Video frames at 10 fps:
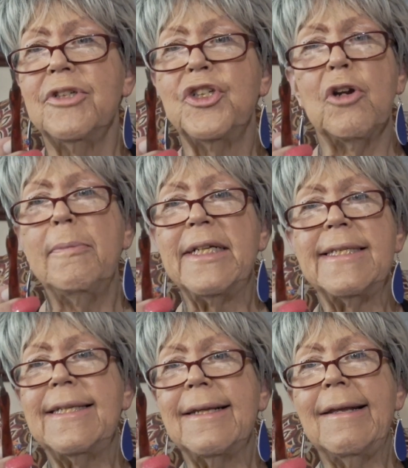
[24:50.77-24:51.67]

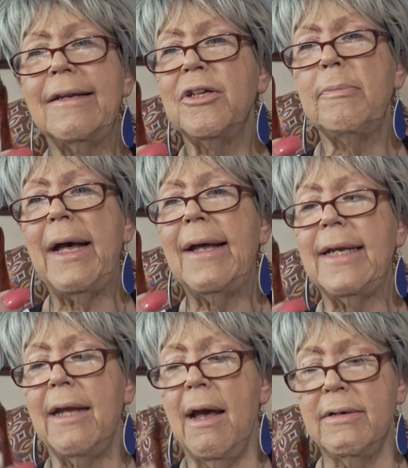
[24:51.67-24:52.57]
germs to get in your
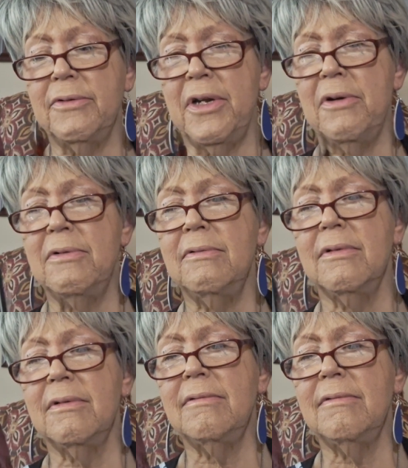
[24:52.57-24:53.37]
body. I don't know.